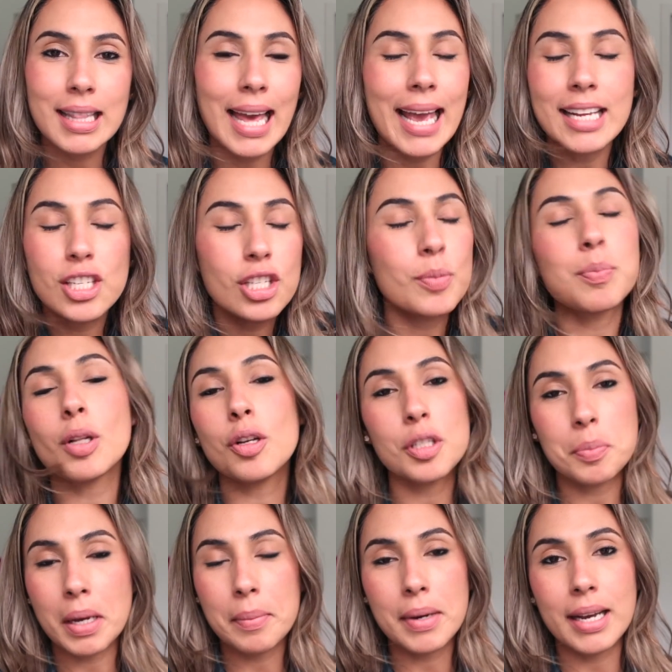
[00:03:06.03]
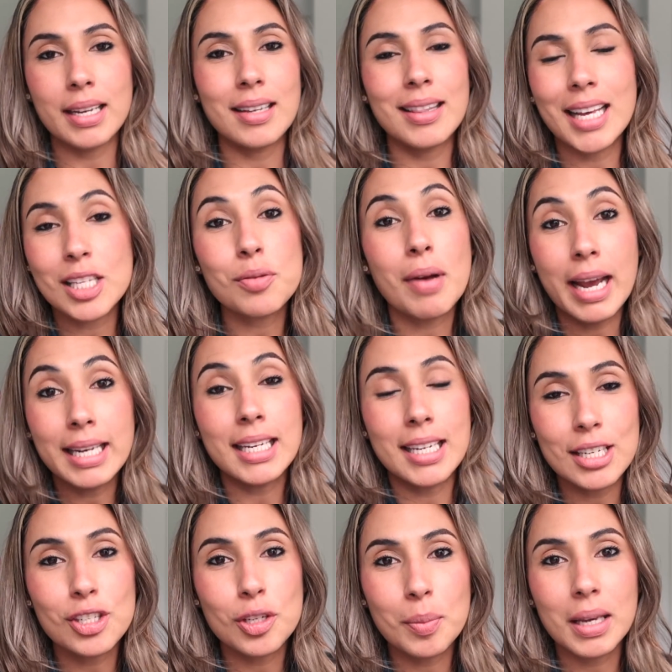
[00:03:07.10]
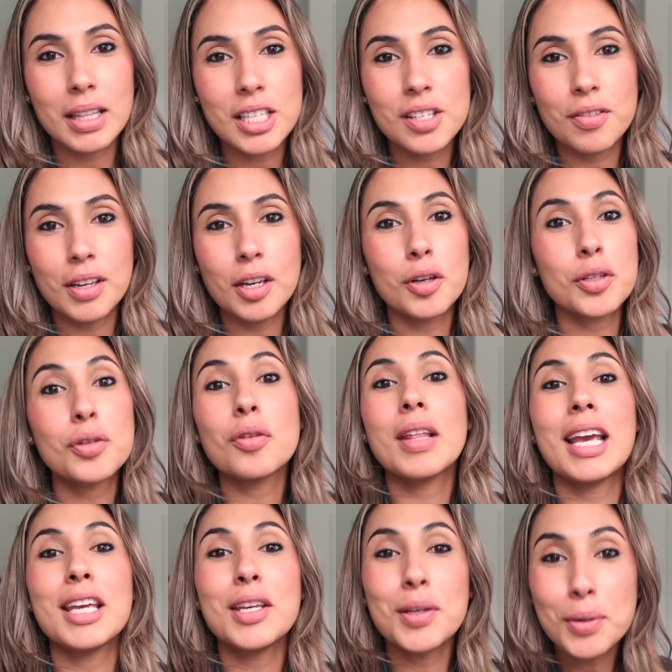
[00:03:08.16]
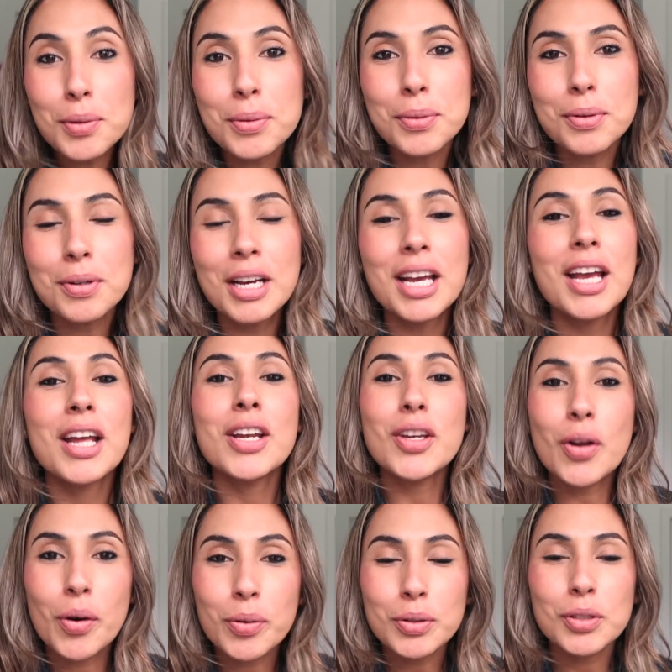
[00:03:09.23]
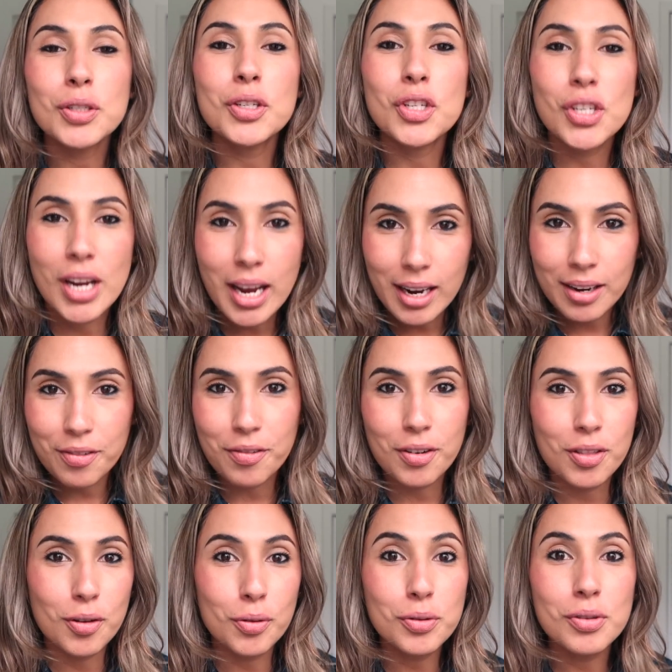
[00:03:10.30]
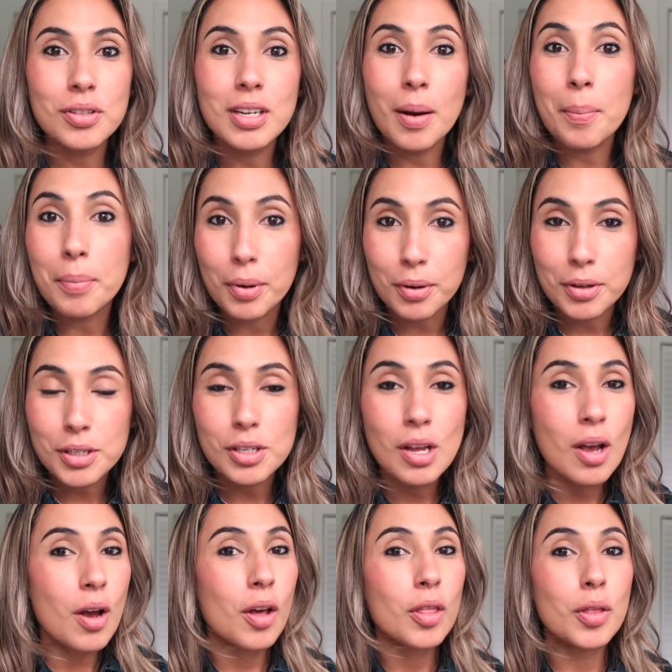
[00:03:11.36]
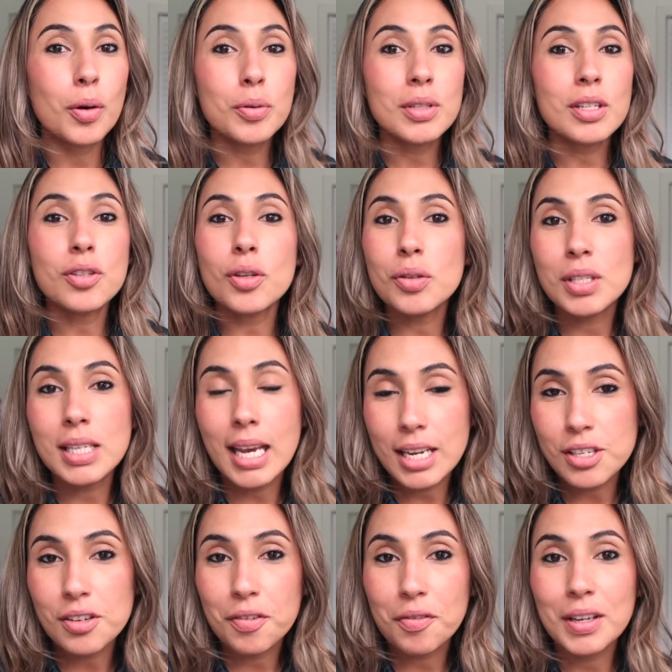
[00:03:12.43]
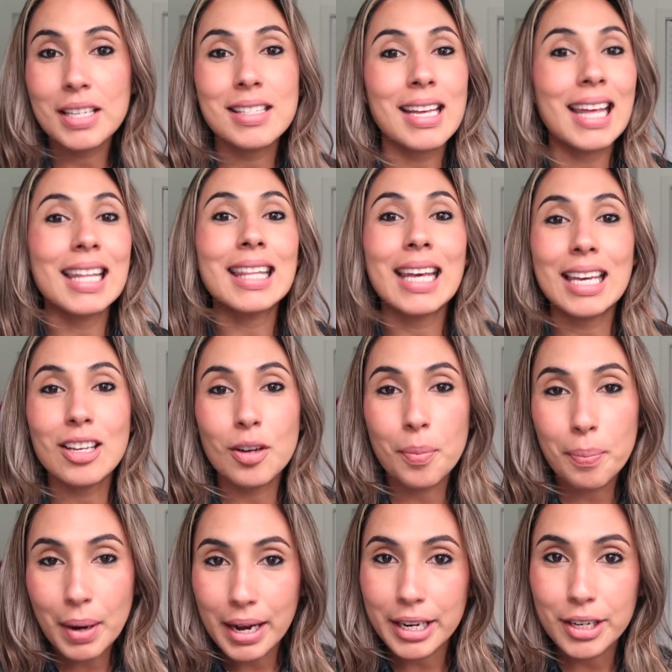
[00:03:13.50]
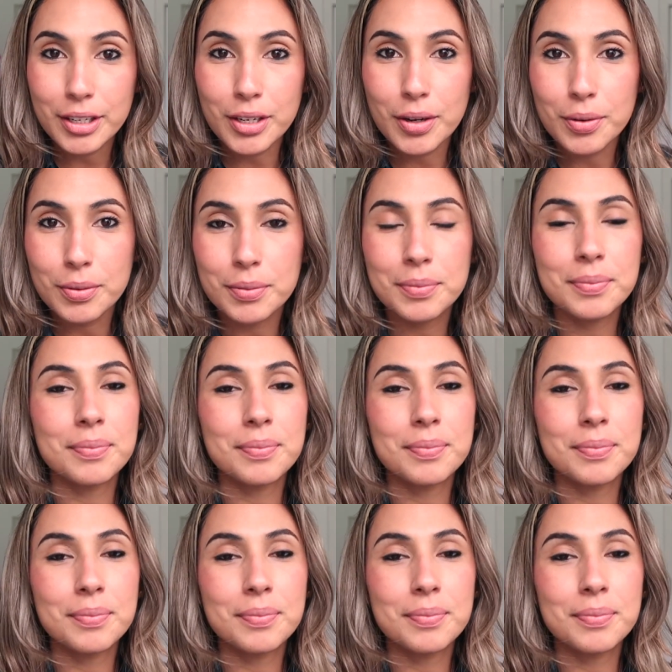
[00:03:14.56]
It just blows my mind. That's why I needed to make this video so that you know to check for those numbers, those association fees, and let your buyer know.